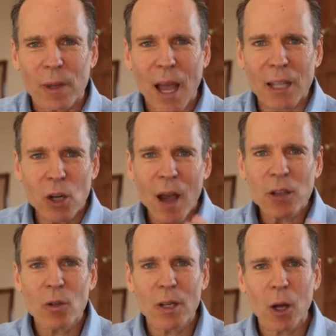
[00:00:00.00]
And you know how
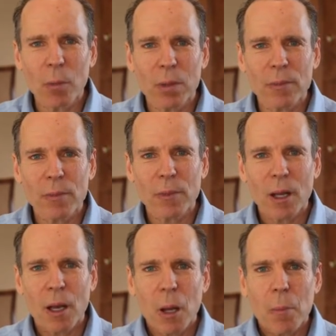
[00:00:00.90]
you can help?
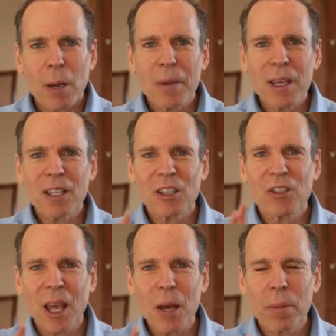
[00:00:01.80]
By being an
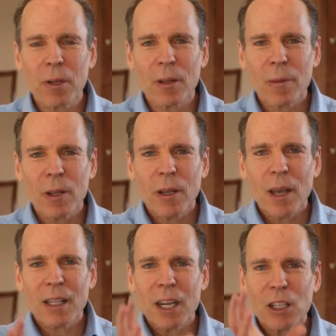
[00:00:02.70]
example
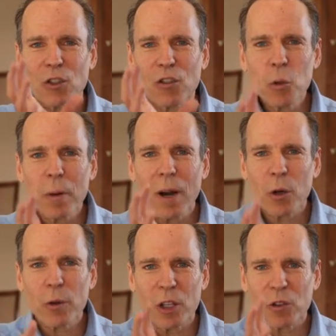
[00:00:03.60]
and getting super
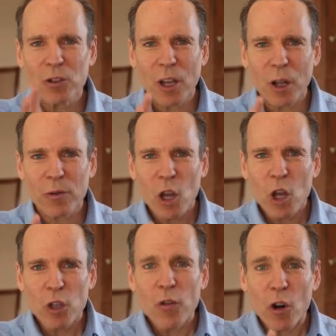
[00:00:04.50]
healthy yourself.
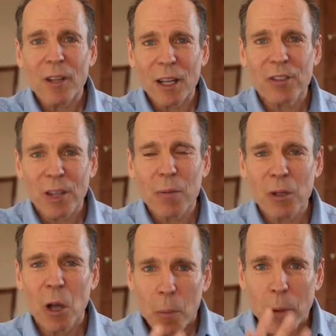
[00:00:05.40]
You've heard that
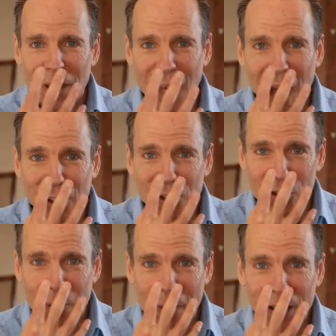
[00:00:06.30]
statement, put the
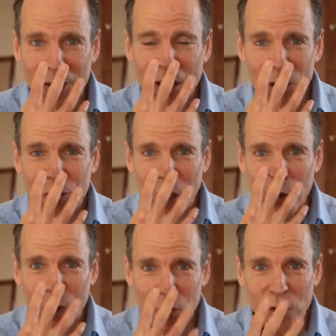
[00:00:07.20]
oxygen mask on
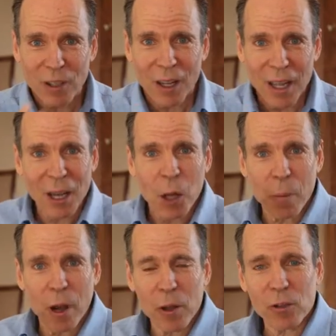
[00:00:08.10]
yourself first and then
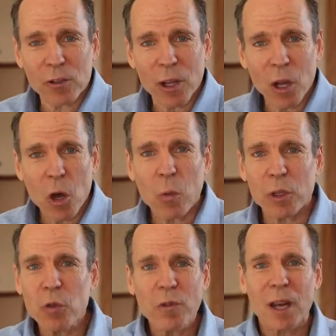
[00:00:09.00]
help others? Well,
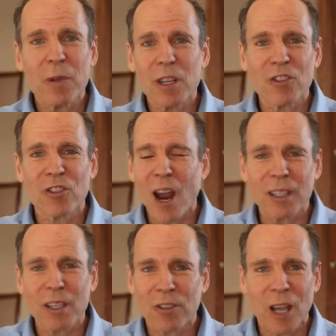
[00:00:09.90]
you've got to be a
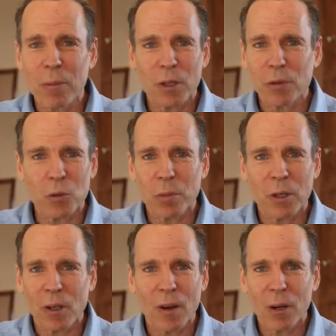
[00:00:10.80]
shining example of
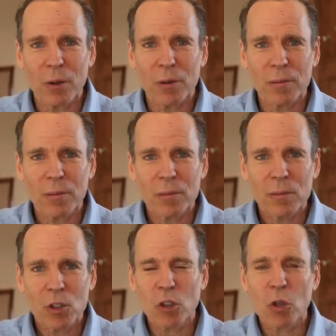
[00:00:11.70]
superior health.
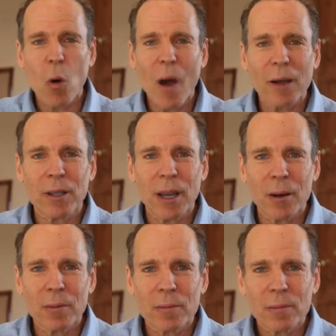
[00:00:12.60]
So go out
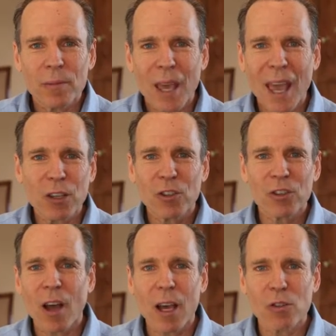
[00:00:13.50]
there,
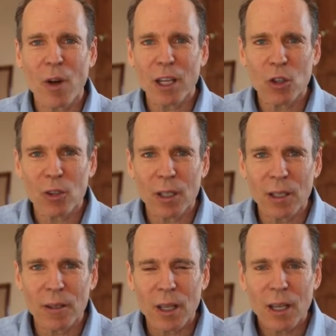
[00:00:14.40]
exercise regularly,